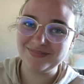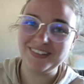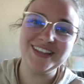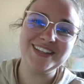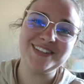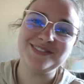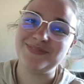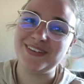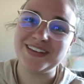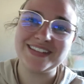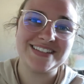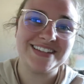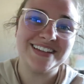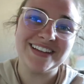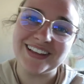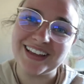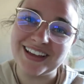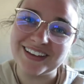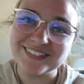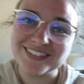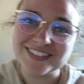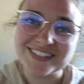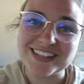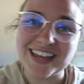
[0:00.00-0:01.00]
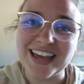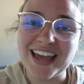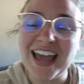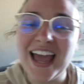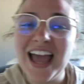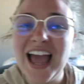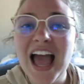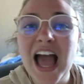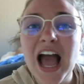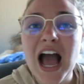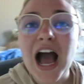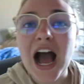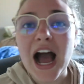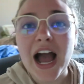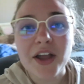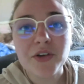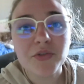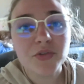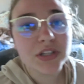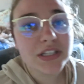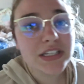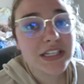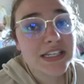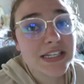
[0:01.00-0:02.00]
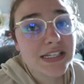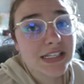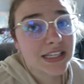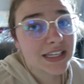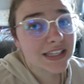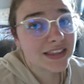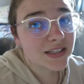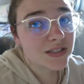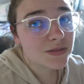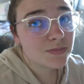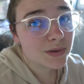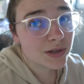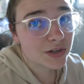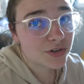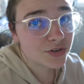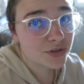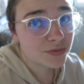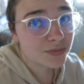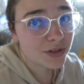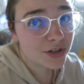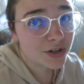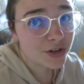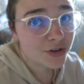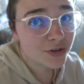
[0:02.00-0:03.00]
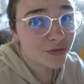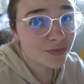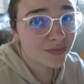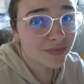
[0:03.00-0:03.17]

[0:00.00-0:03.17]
that's basically all I have to say. I really need to clean this bedroom though.